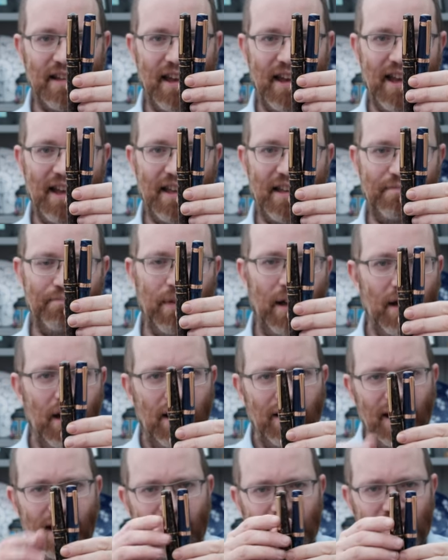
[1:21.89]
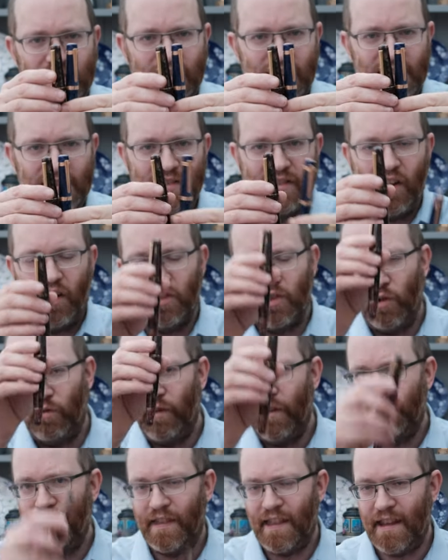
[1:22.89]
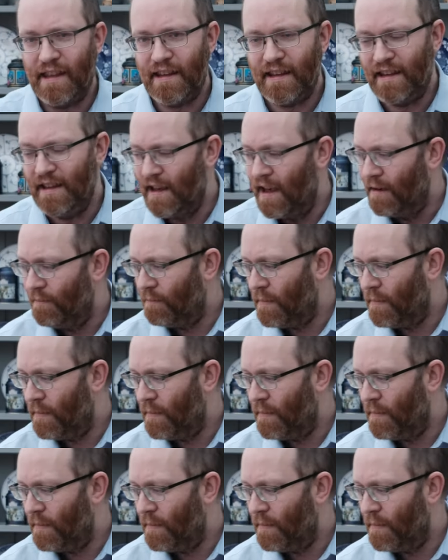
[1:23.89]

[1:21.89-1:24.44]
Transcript: But let's just start off with the